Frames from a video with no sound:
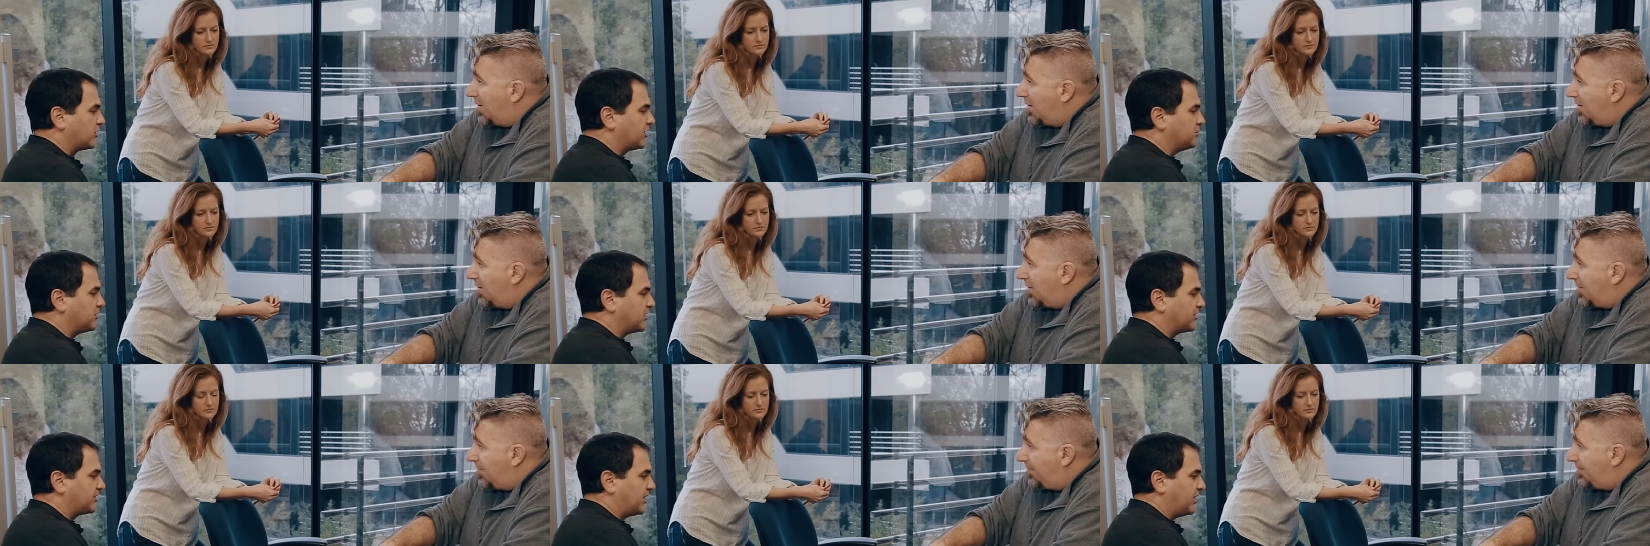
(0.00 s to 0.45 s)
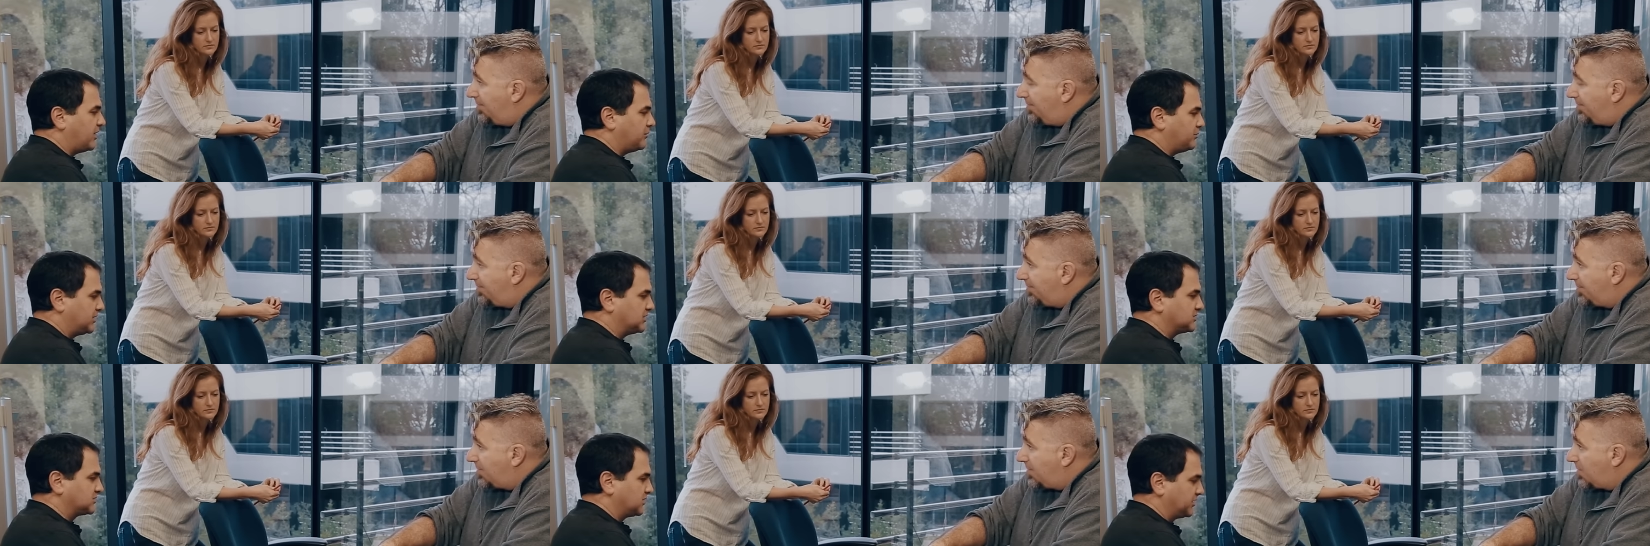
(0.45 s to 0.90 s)
Speaker 1: worried about that
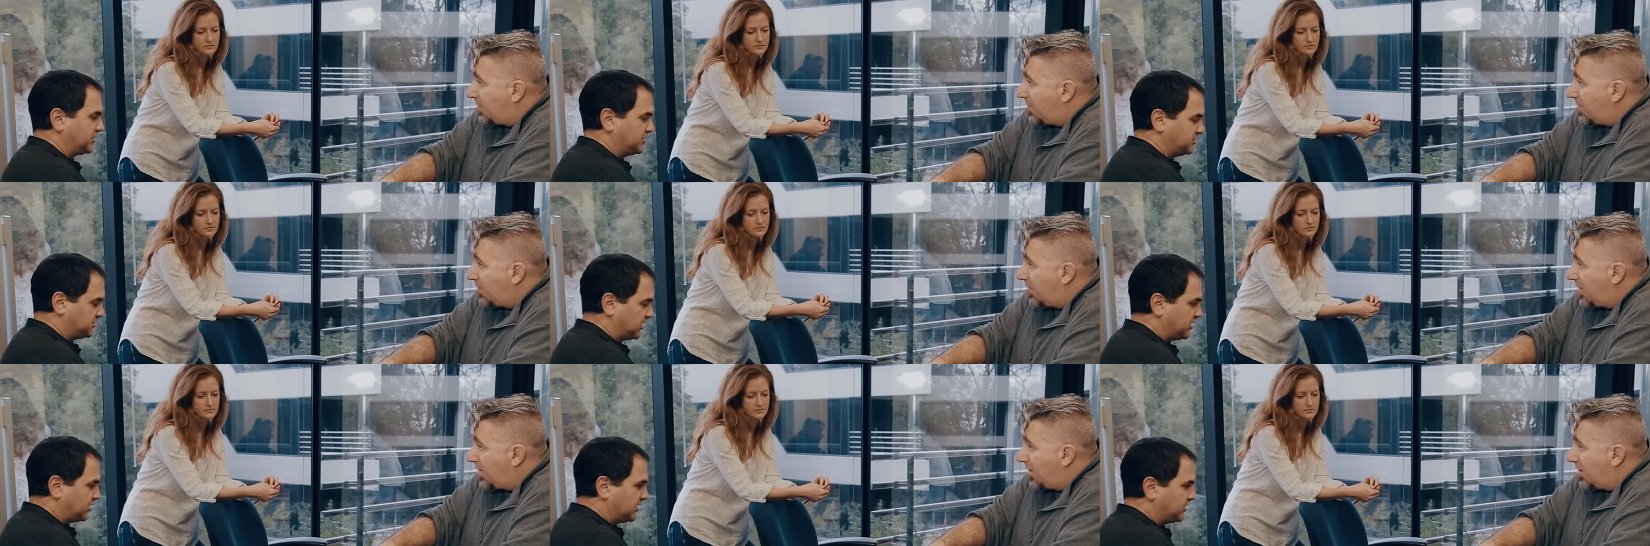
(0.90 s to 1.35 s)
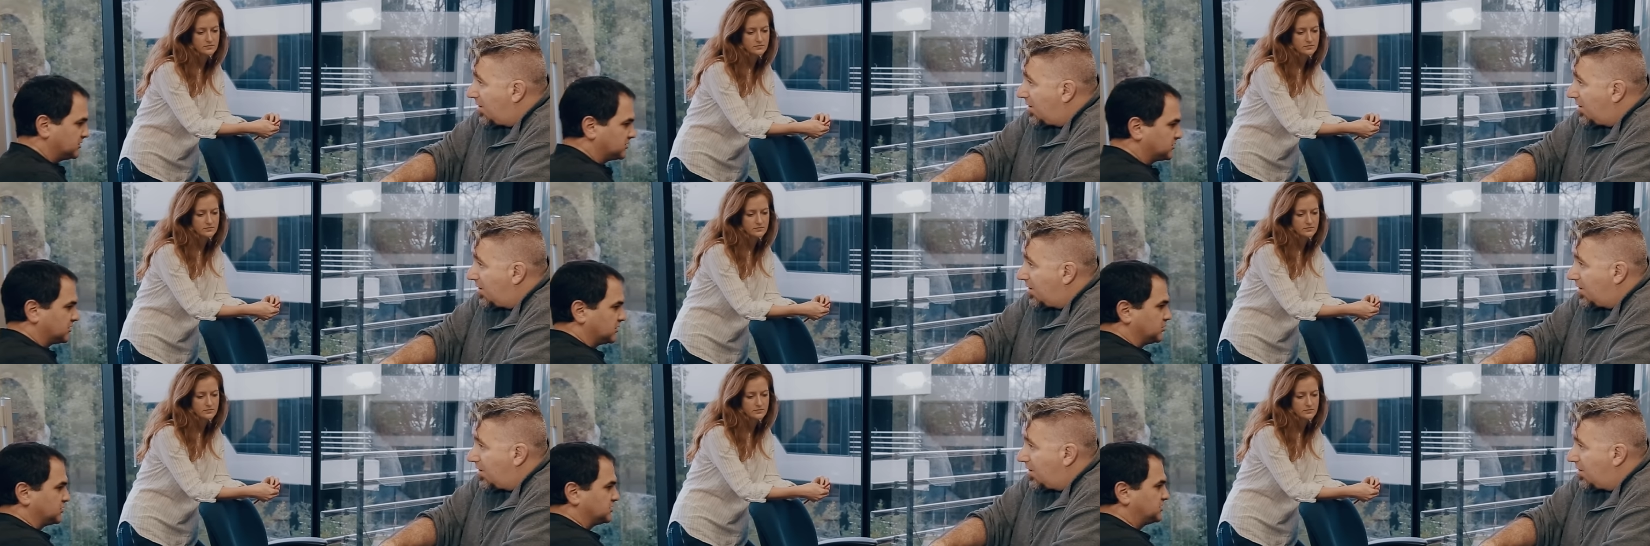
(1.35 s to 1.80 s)
because, like you said, it is
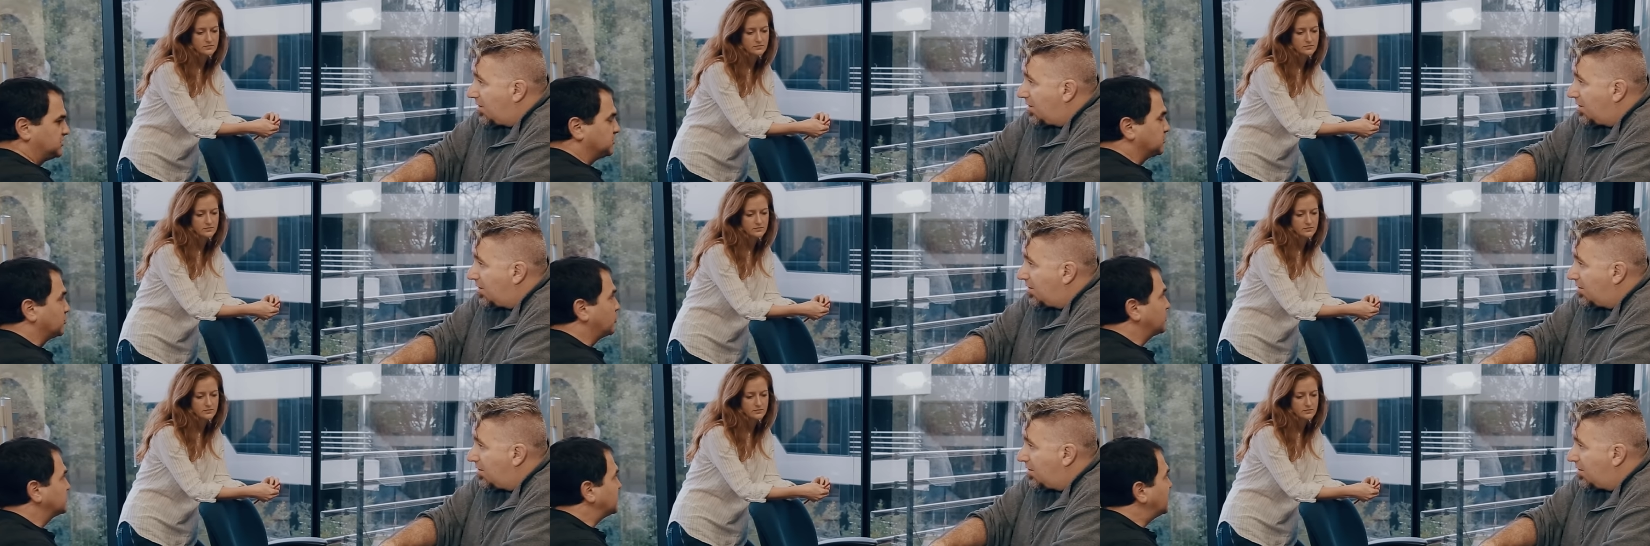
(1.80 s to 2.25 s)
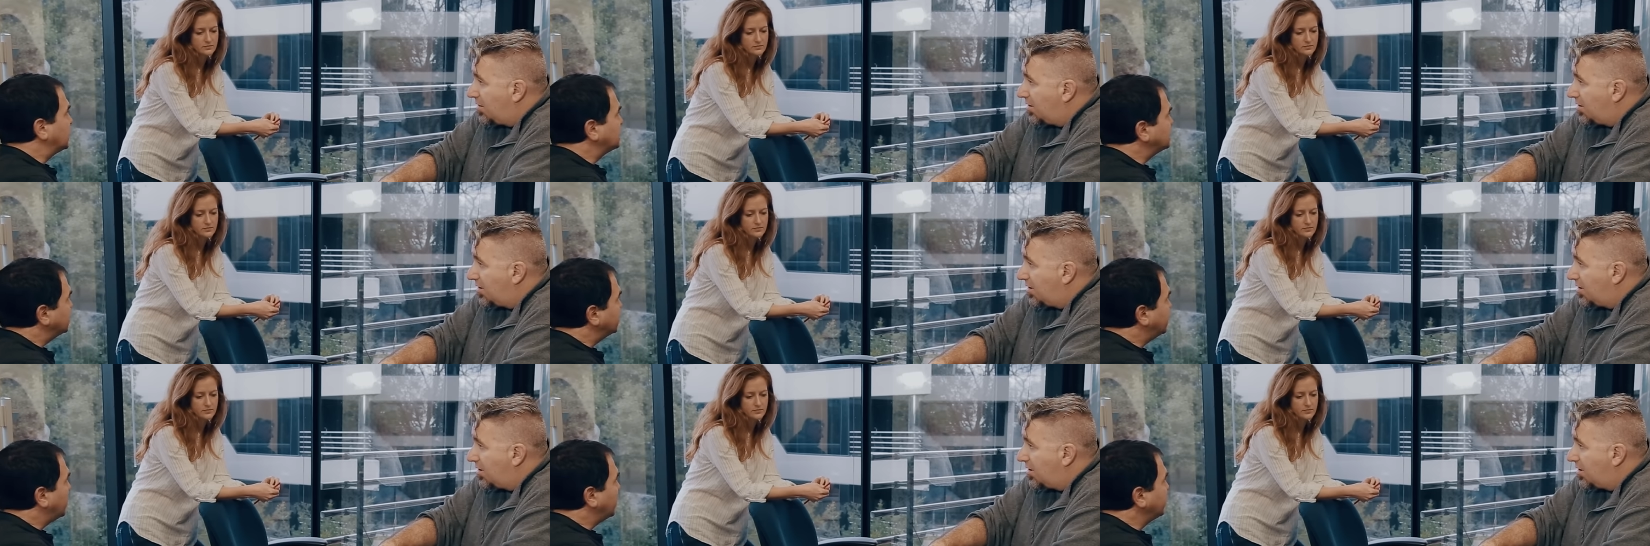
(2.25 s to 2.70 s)
the lowest tier. What's
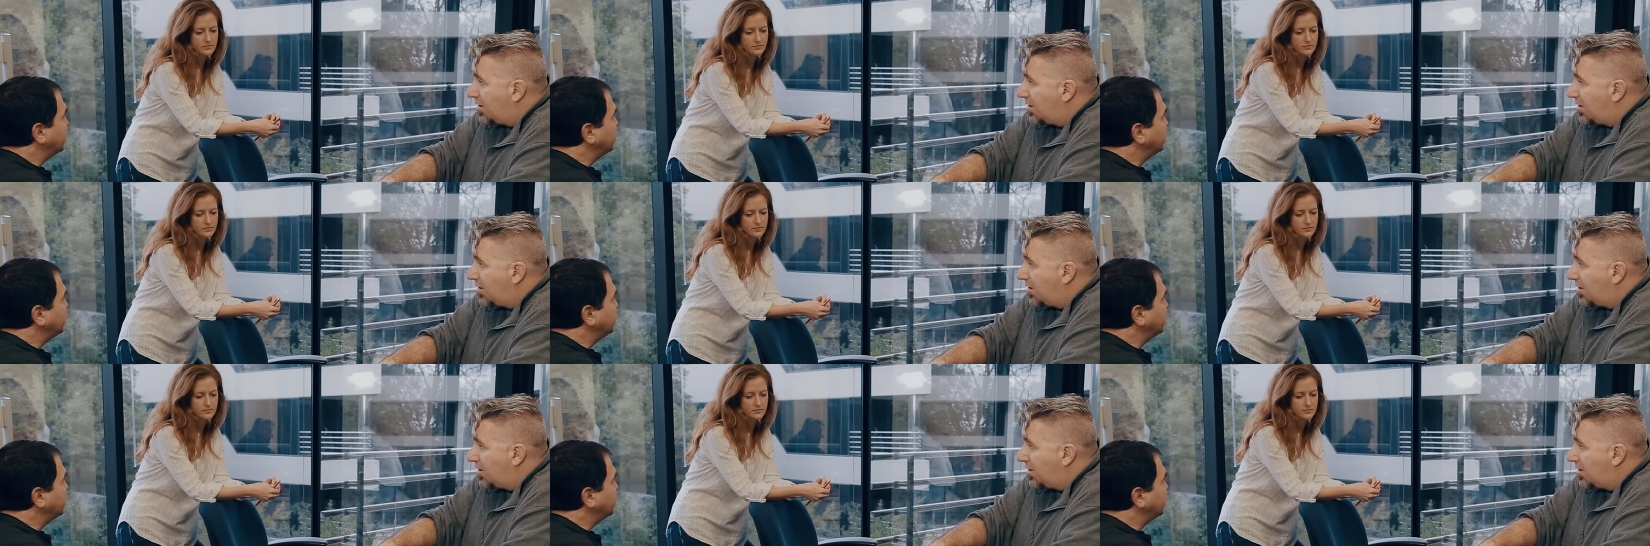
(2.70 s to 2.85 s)
actually kind